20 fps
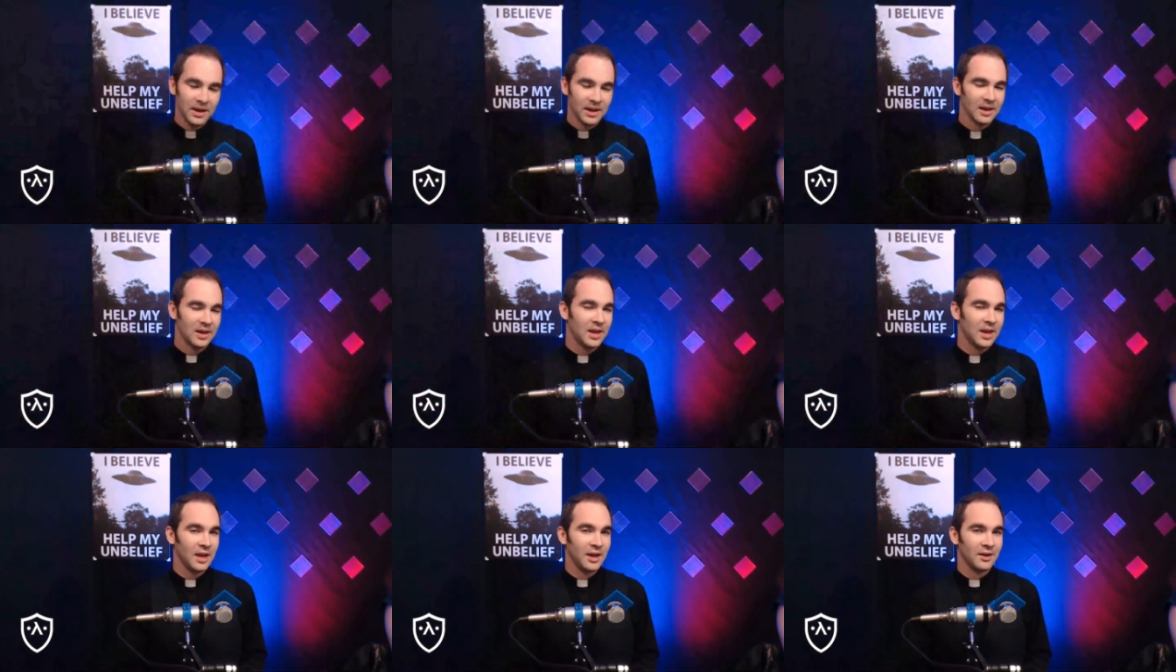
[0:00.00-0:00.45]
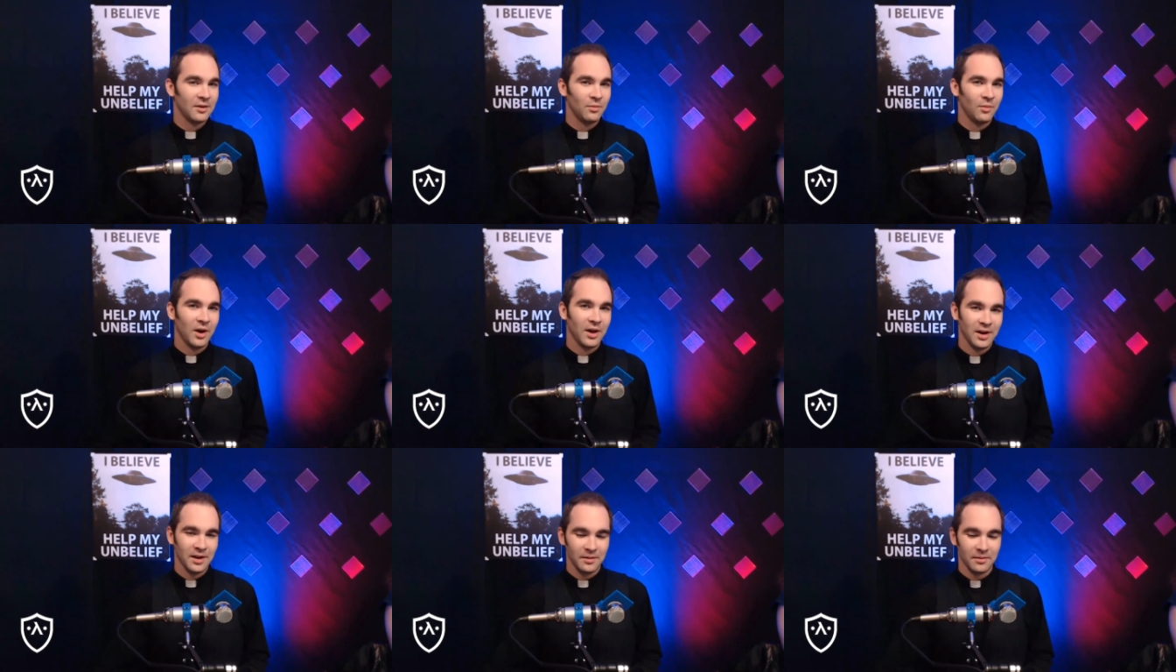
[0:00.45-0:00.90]
kid,
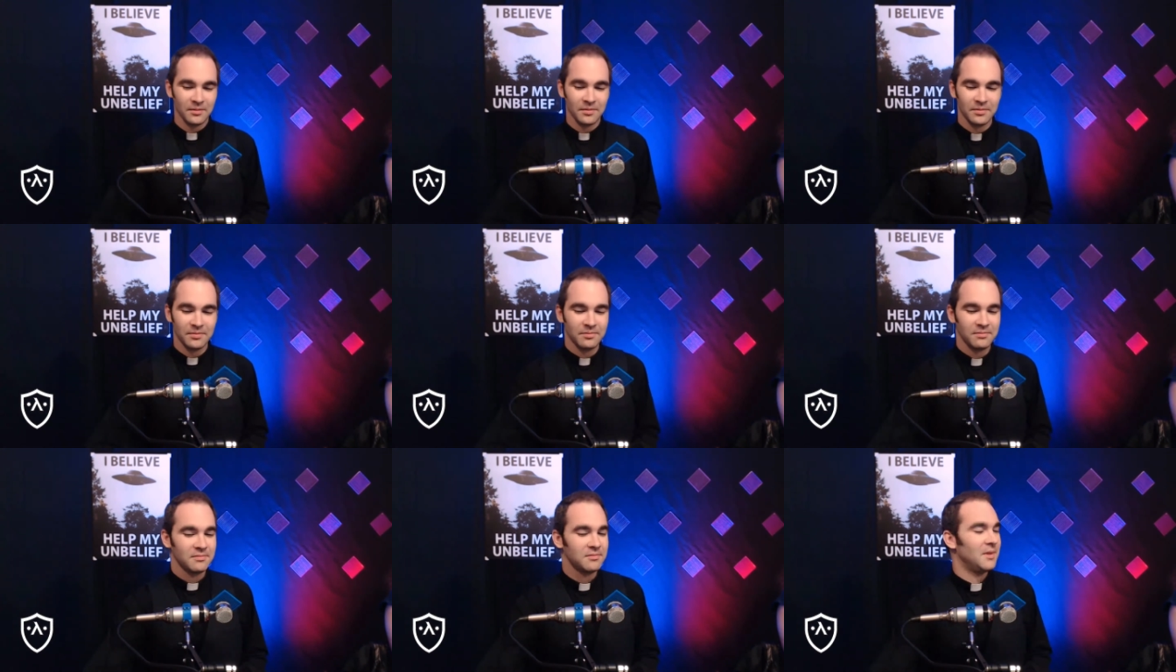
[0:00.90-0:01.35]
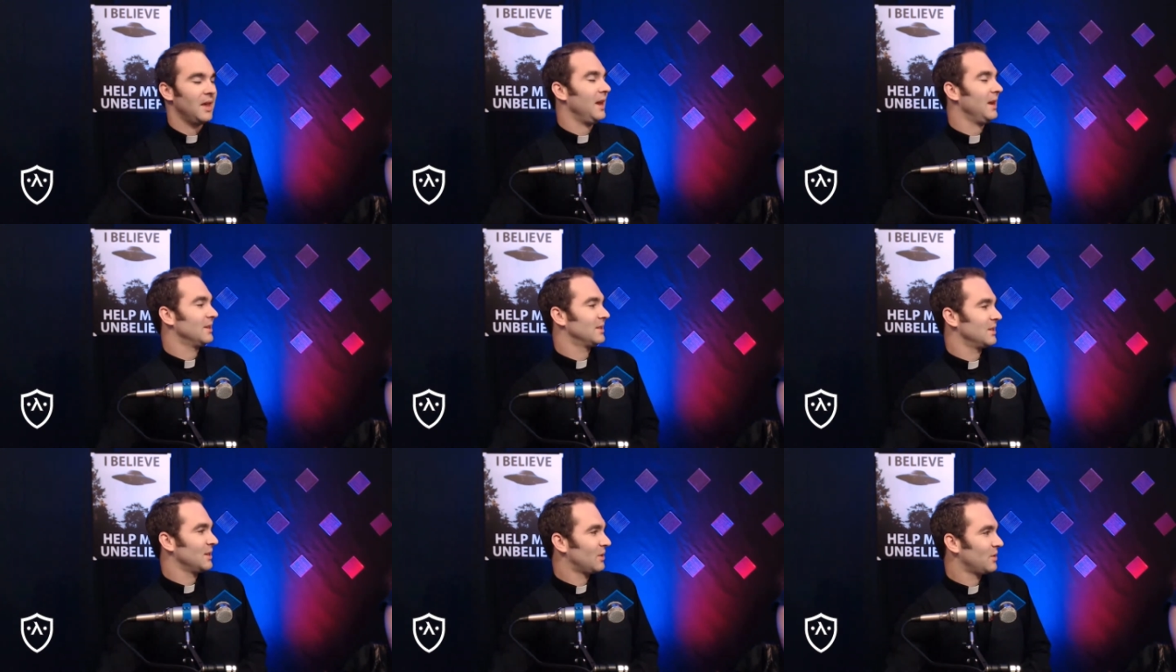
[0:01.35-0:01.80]
wanting
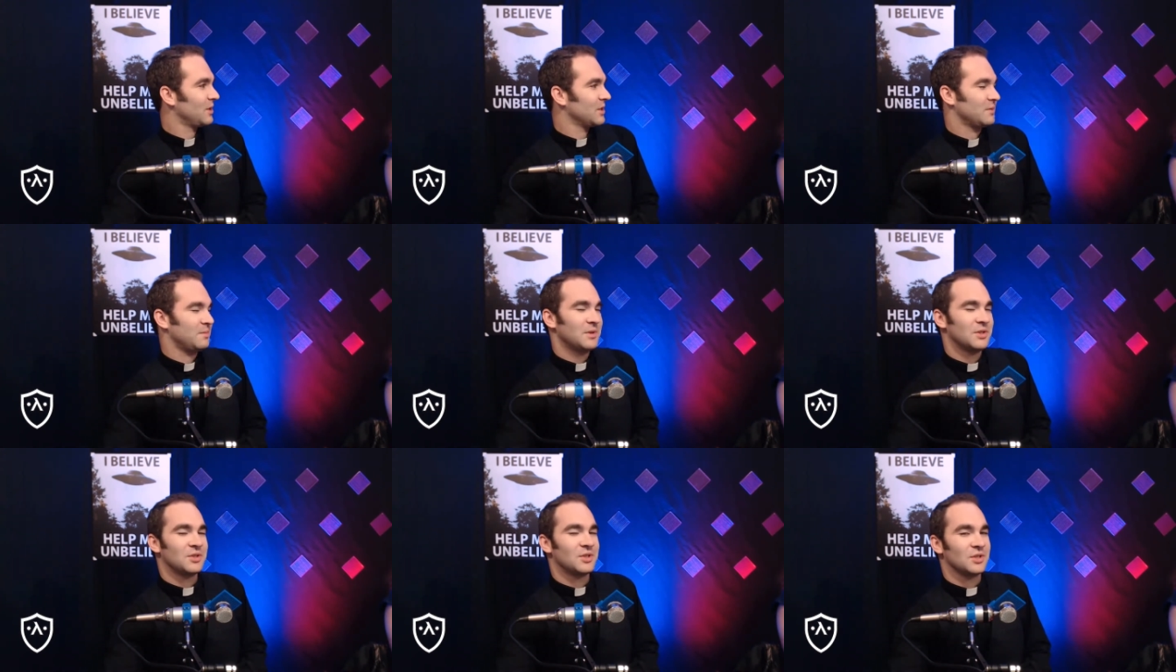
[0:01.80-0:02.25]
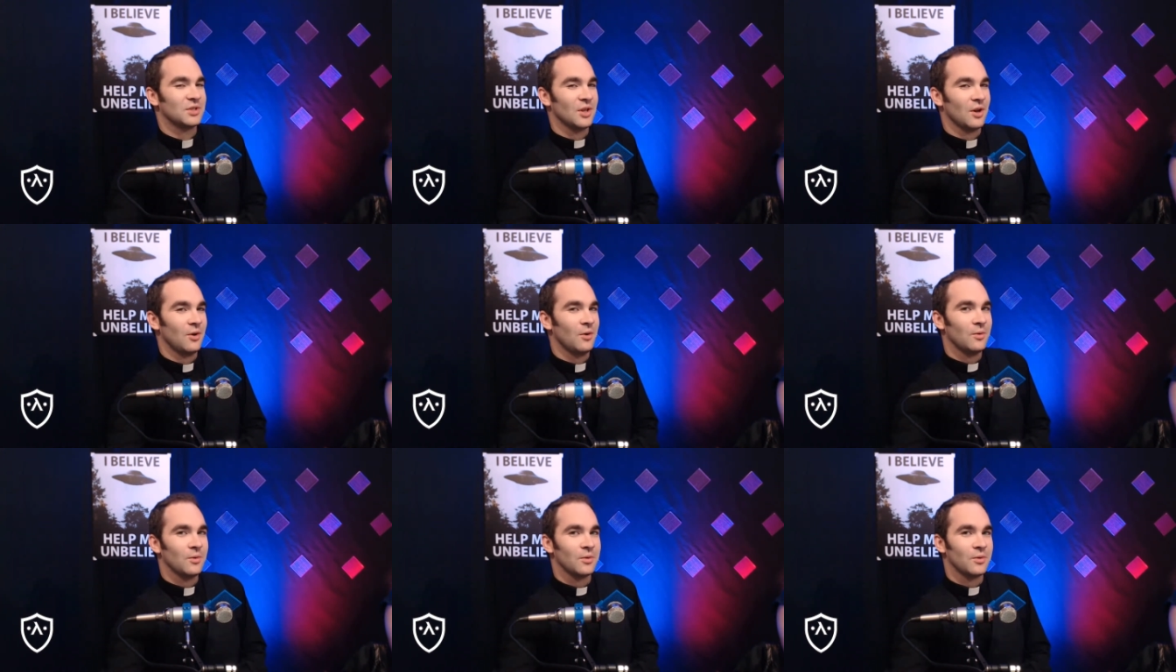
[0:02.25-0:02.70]
things in Christmas, just the
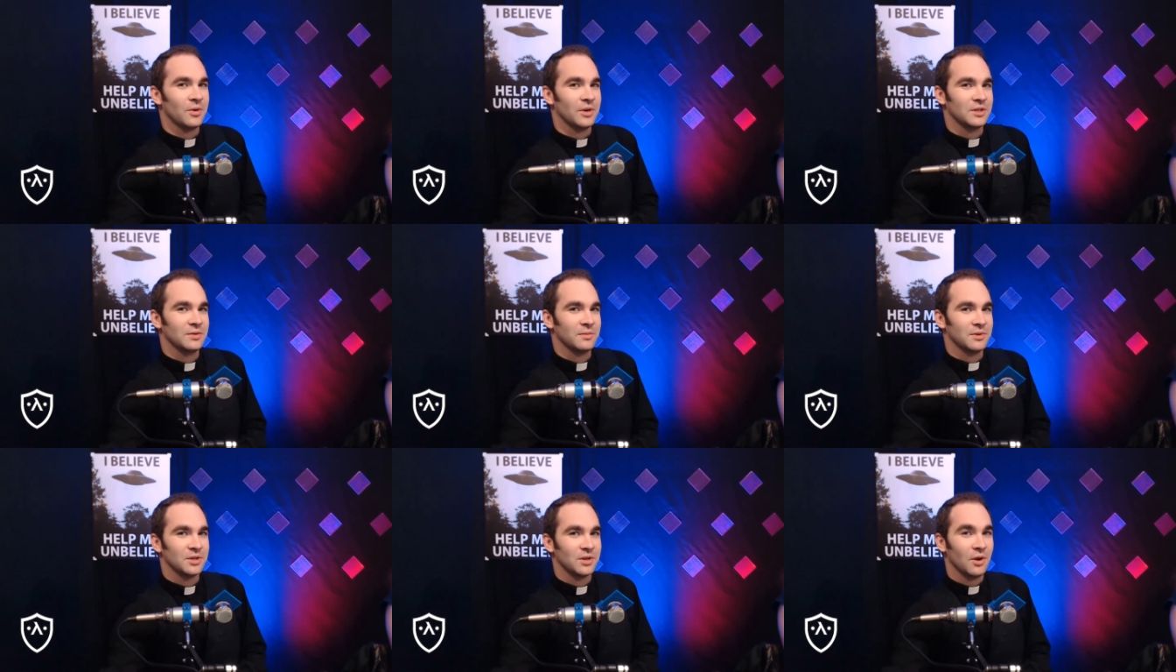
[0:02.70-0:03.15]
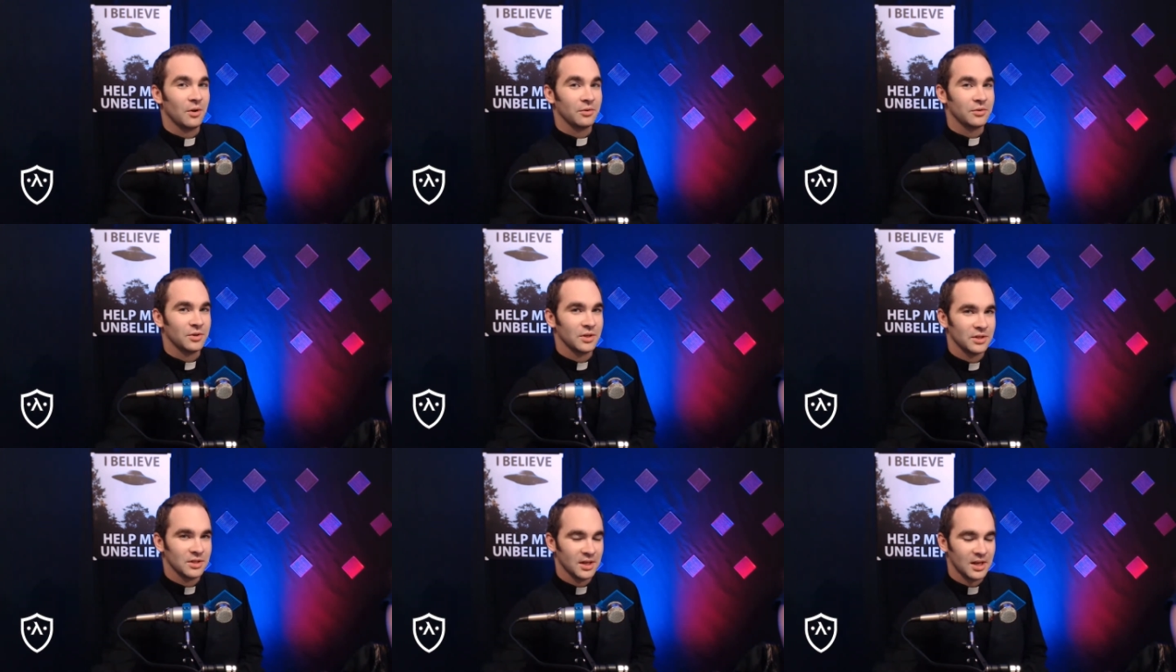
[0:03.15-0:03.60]
whole Christmas
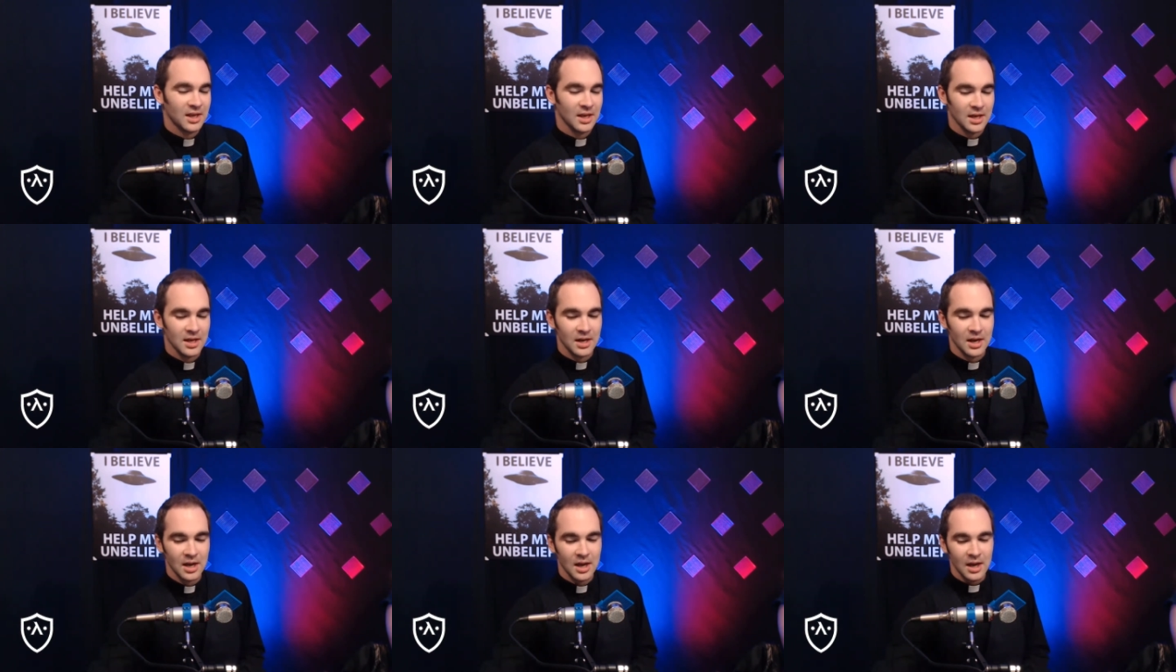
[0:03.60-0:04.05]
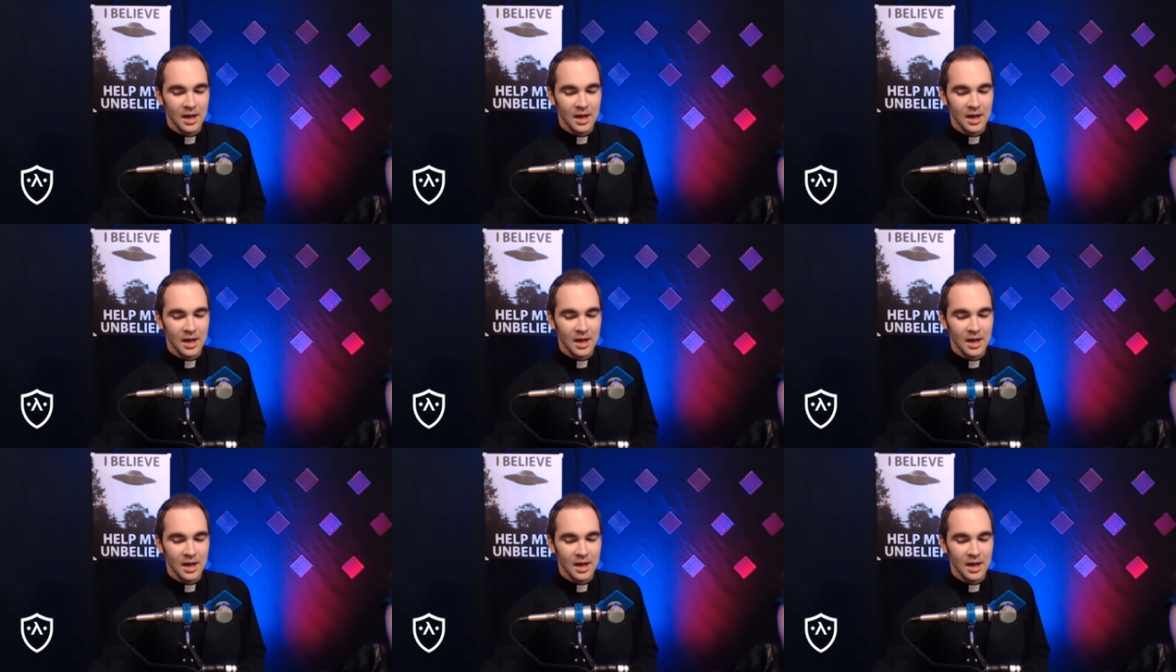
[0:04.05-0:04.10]
culture as a kid.